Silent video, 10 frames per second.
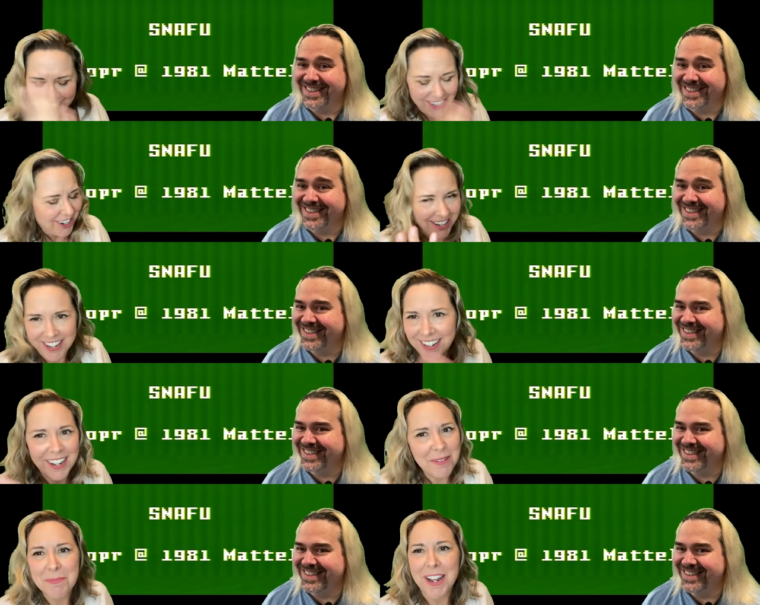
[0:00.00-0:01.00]
Speaker 1: Sorry.
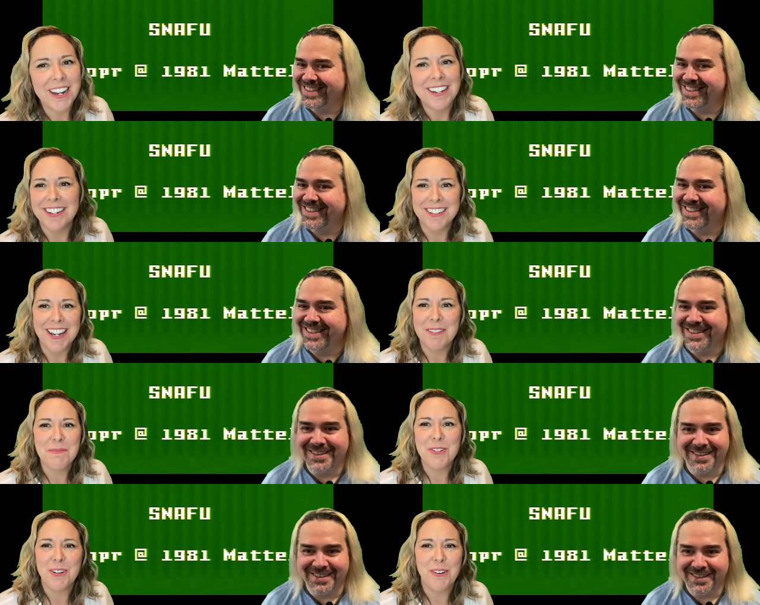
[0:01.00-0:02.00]
I'm not in a zen
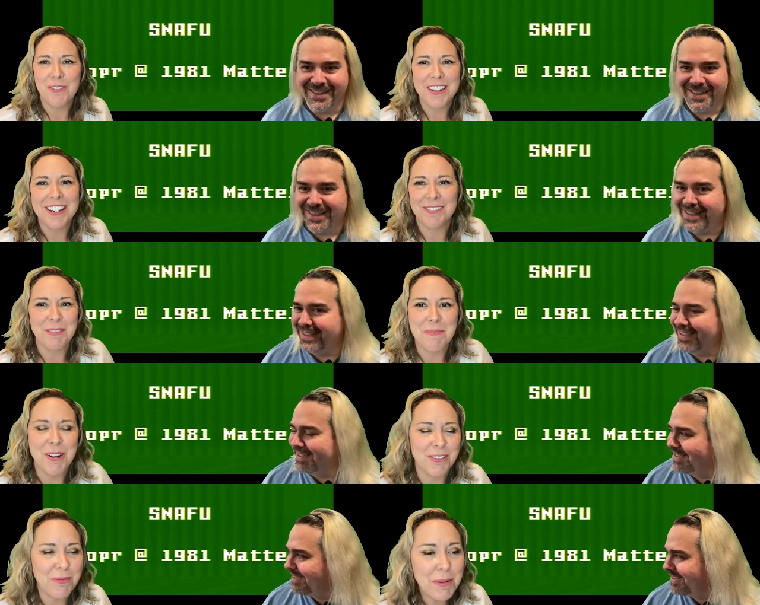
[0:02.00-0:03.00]
mood over these remotes. We